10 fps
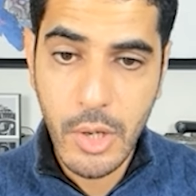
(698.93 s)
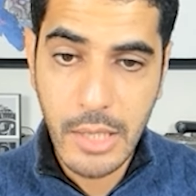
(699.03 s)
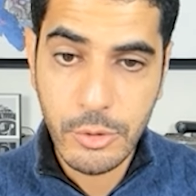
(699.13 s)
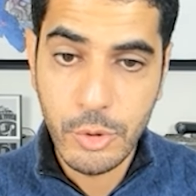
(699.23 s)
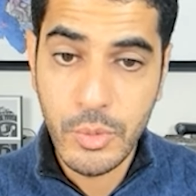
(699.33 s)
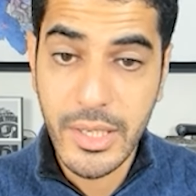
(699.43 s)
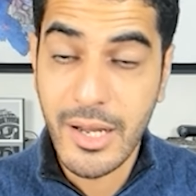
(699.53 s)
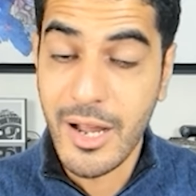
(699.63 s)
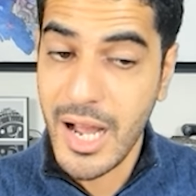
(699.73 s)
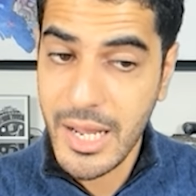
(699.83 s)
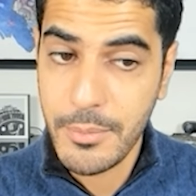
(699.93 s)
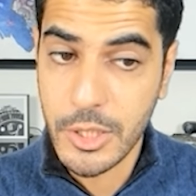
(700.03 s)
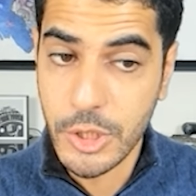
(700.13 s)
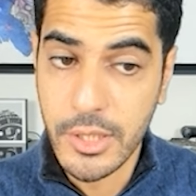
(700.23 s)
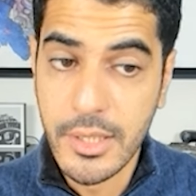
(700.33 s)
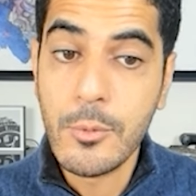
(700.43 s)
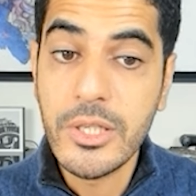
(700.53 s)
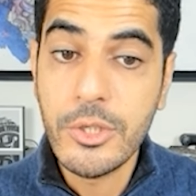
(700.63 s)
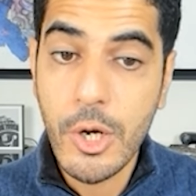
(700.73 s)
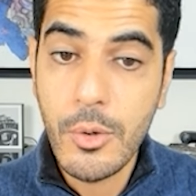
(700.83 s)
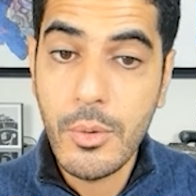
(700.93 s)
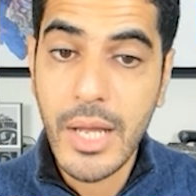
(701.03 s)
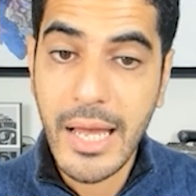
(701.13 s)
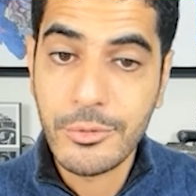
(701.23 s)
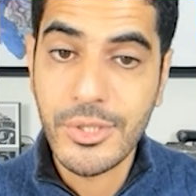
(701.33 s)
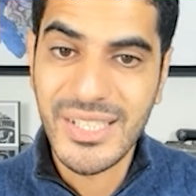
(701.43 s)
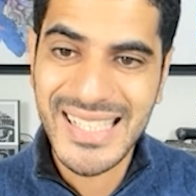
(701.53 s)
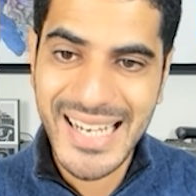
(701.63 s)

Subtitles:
We know how to do it at a high budget, and we know how to